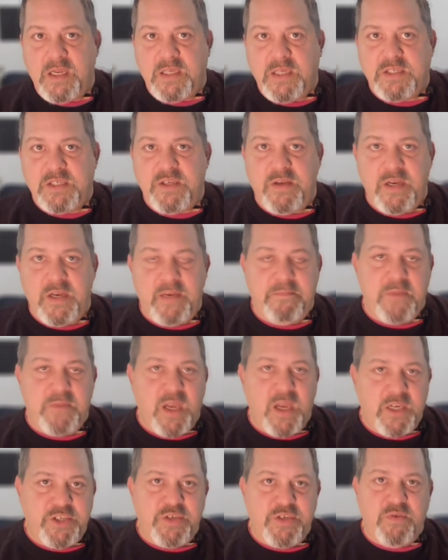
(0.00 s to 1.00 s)
So
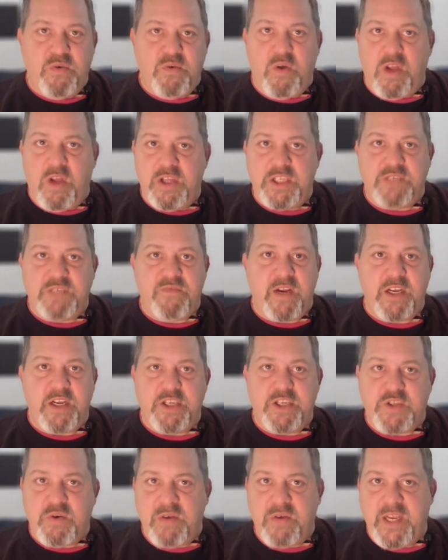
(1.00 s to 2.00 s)
mind you, all these
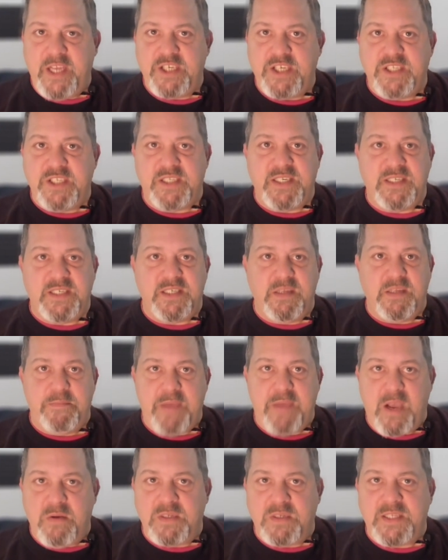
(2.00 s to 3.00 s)
regulatory agencies and the
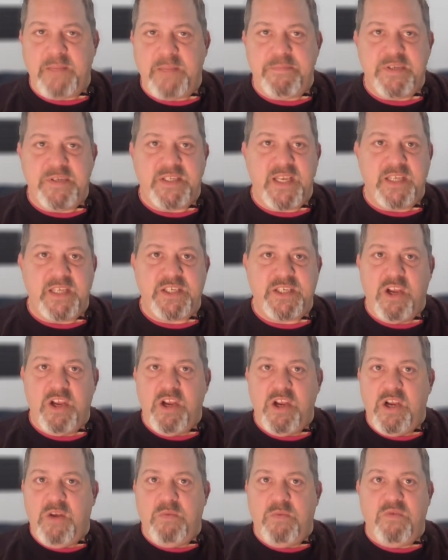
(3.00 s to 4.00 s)
powers they possess
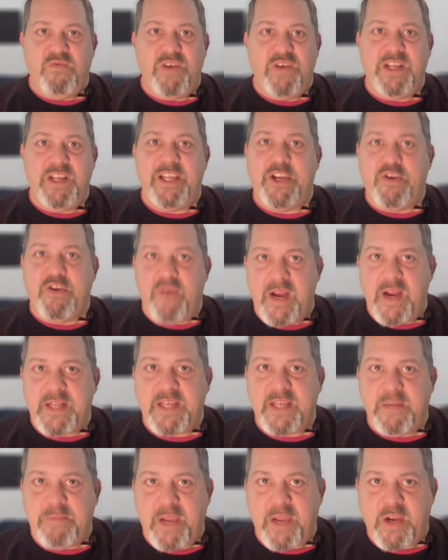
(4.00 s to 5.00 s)
were really
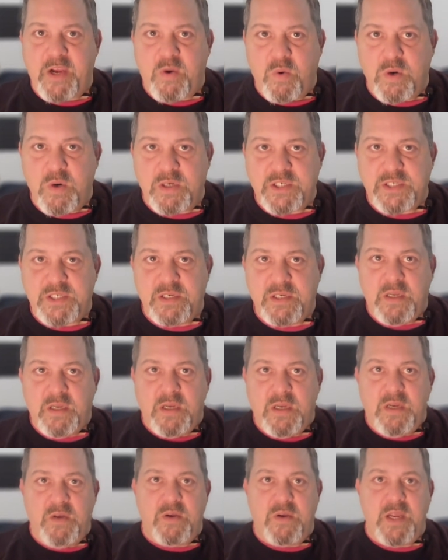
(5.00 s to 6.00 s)
granted by courts,
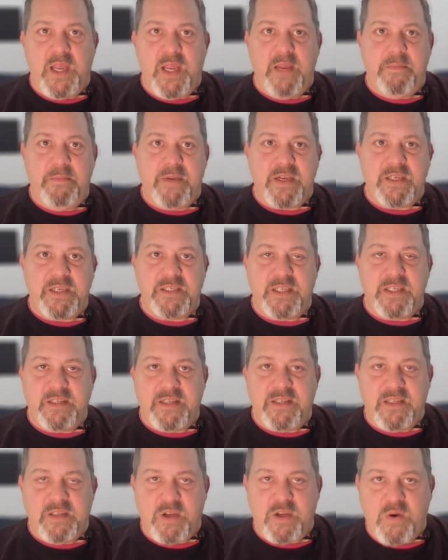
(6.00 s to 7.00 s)
okay? Because
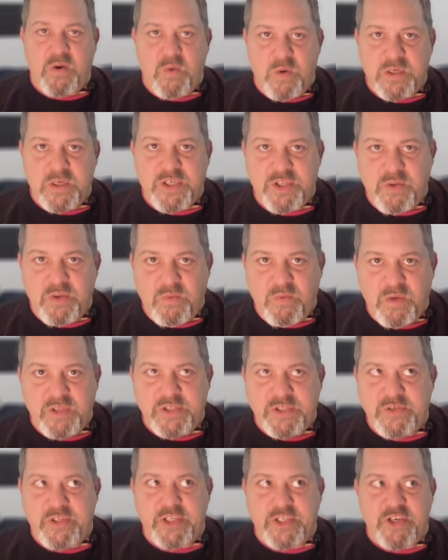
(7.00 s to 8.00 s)
the courts are the ones
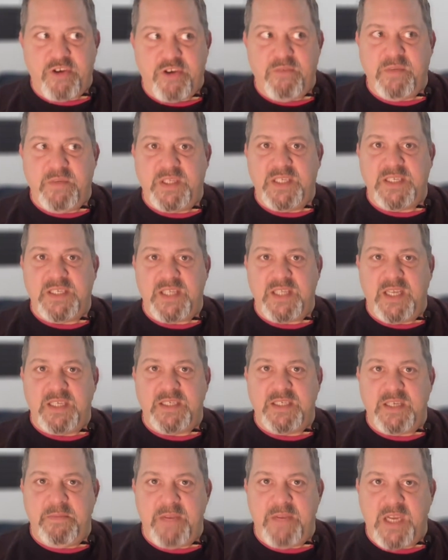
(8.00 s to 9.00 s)
who determine these
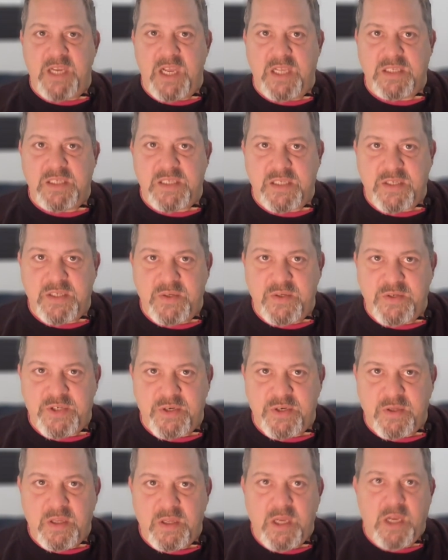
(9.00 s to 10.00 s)
things to be
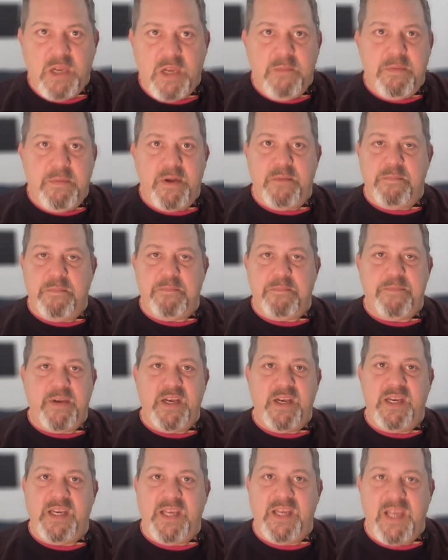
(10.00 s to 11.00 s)
constitutional. But
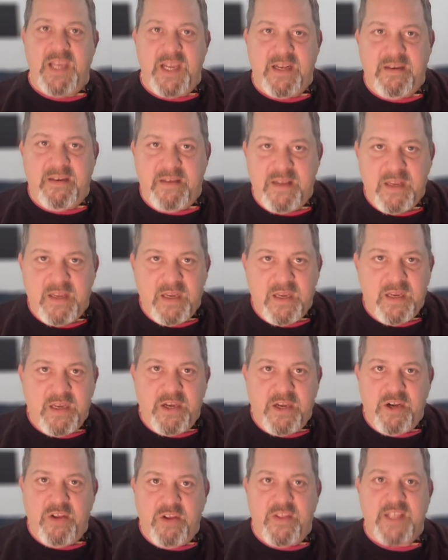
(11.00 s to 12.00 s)
in the end,
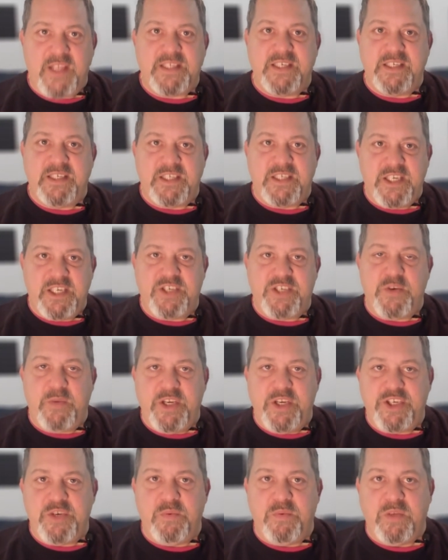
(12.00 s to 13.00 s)
you know, that's a
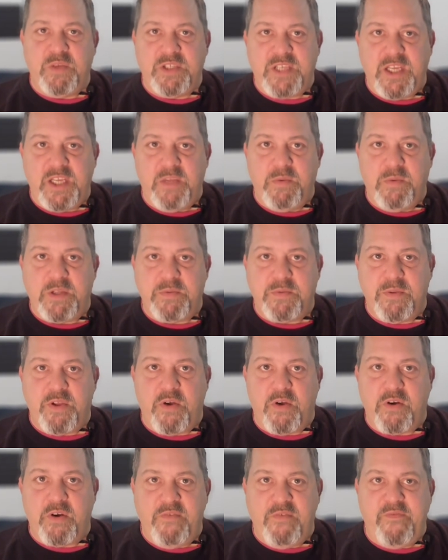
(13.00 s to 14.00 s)
situation we'll deal with
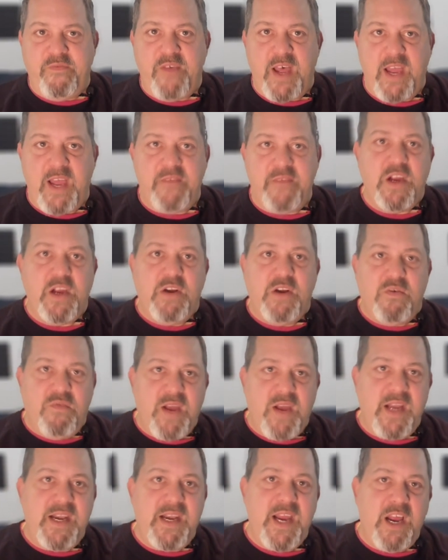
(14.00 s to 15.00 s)
Article 5.
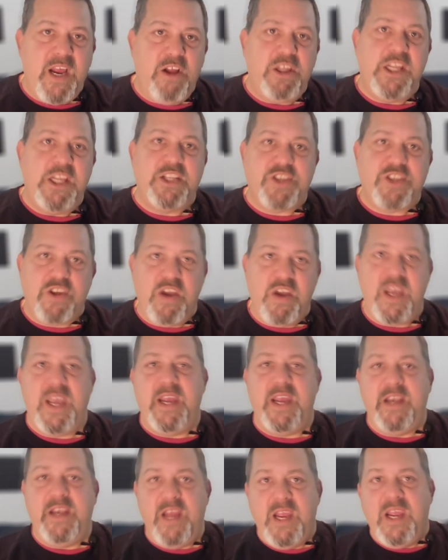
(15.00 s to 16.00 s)
Right now, let's go
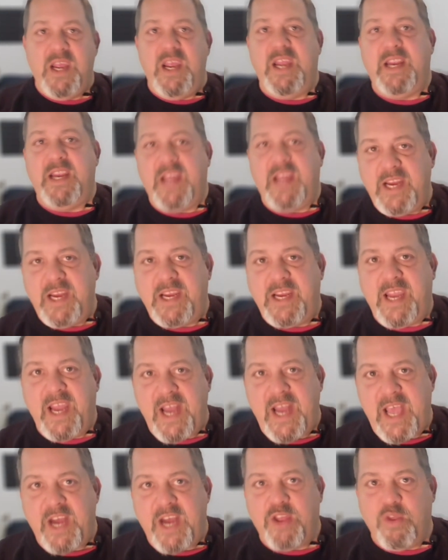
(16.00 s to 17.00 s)
ahead and get
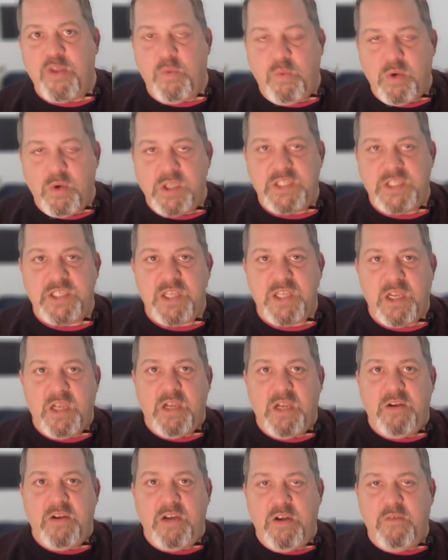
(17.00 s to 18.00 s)
out of the woods.
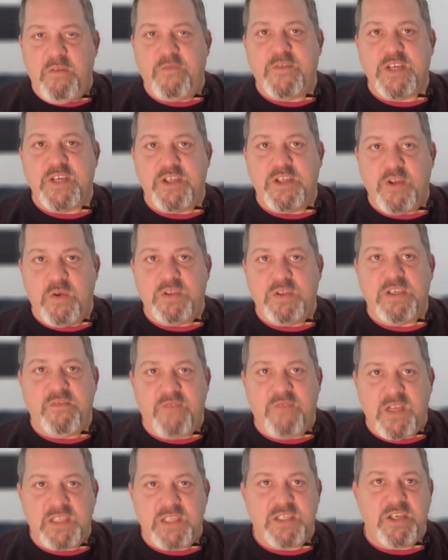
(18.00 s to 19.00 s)
You know, to those
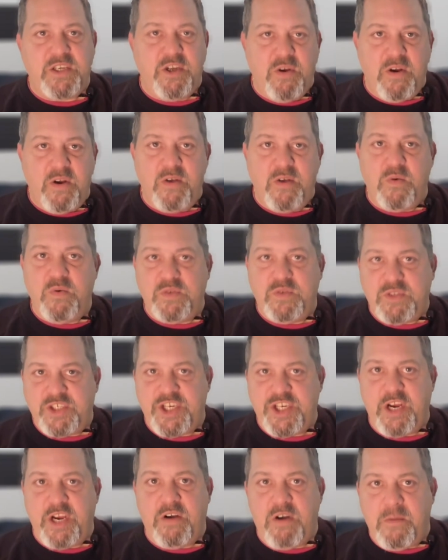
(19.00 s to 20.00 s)
of us, you know, who
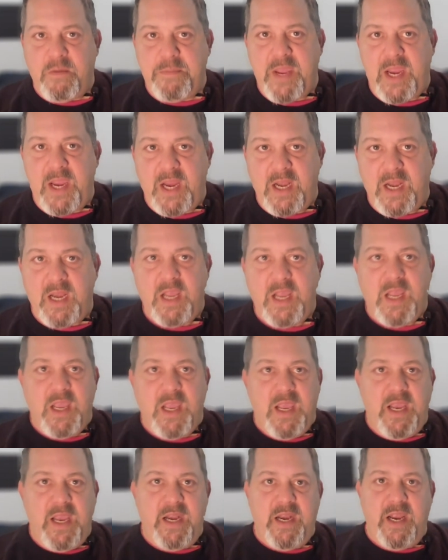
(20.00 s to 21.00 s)
share our pain
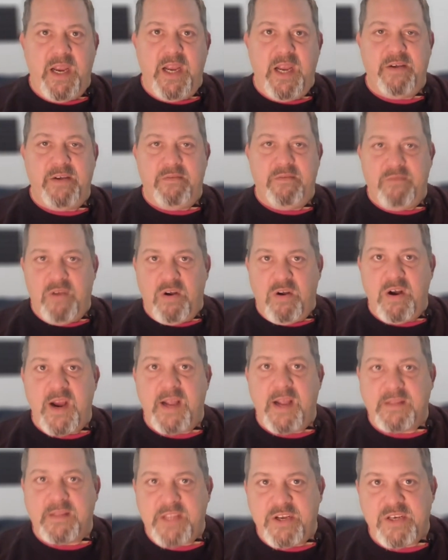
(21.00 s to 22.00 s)
and are
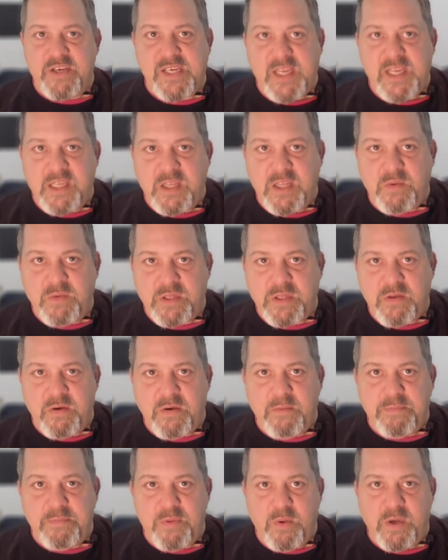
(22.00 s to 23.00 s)
out there dealing with their
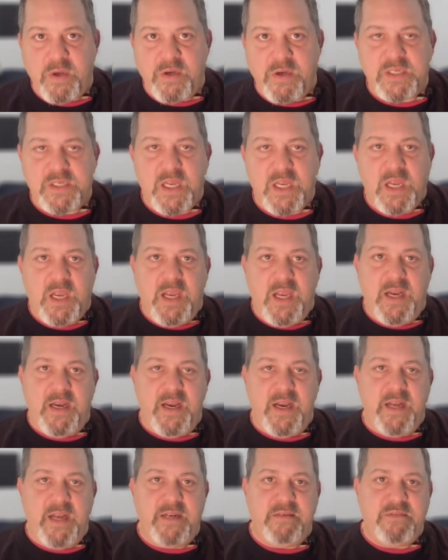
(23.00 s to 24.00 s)
employers
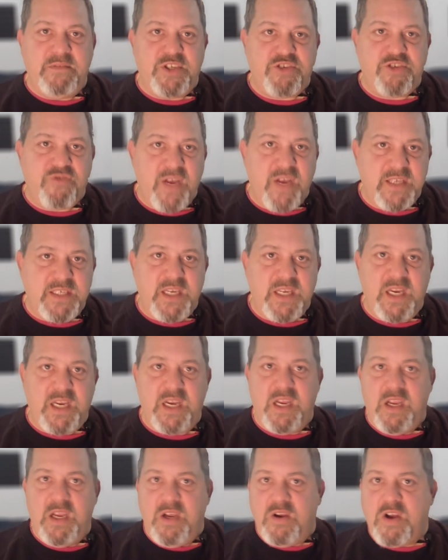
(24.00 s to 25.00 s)
and
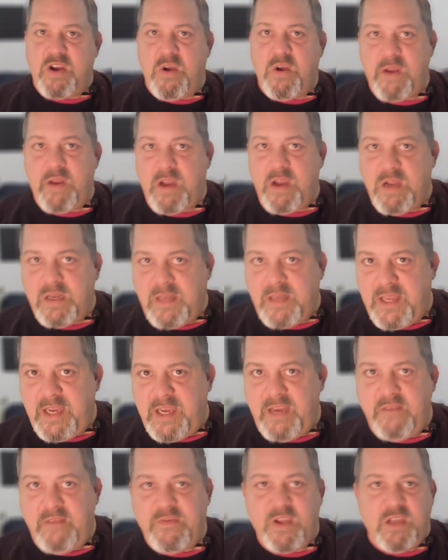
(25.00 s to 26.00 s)
stressing, going on
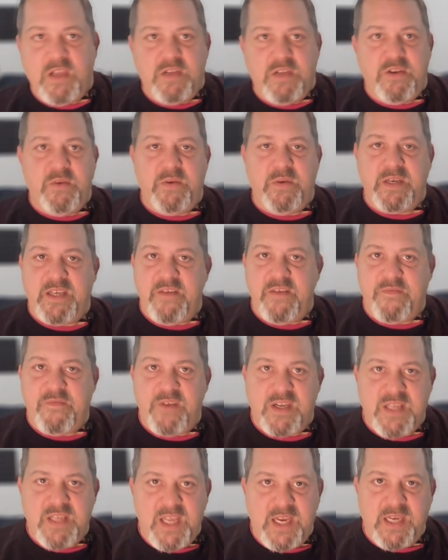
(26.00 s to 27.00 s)
leave, doing
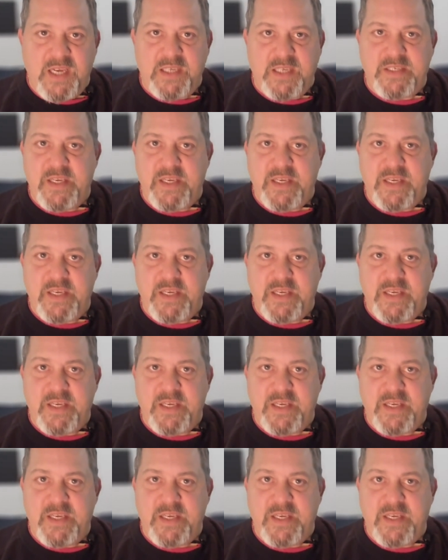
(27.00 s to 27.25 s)
different things,